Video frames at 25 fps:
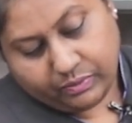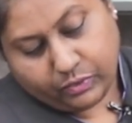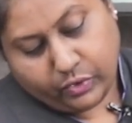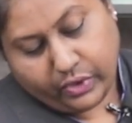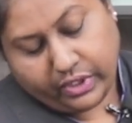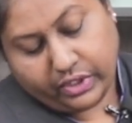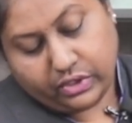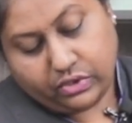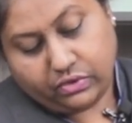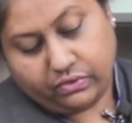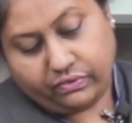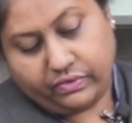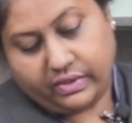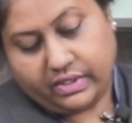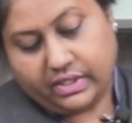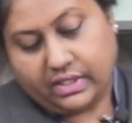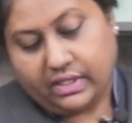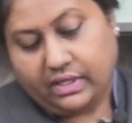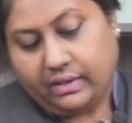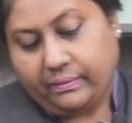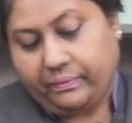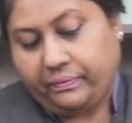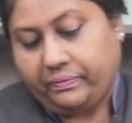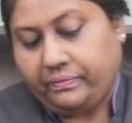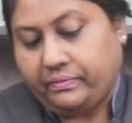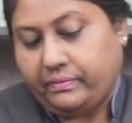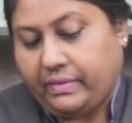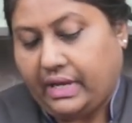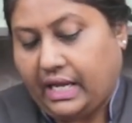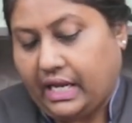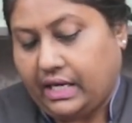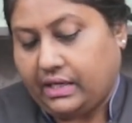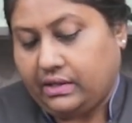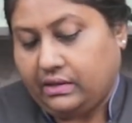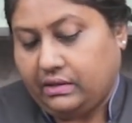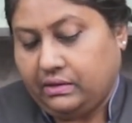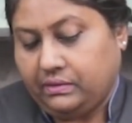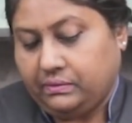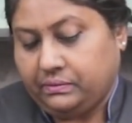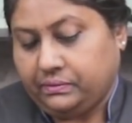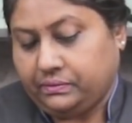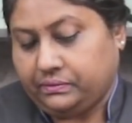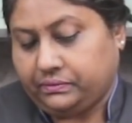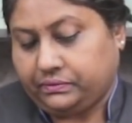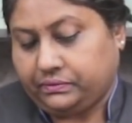I'm going to fit the paddle,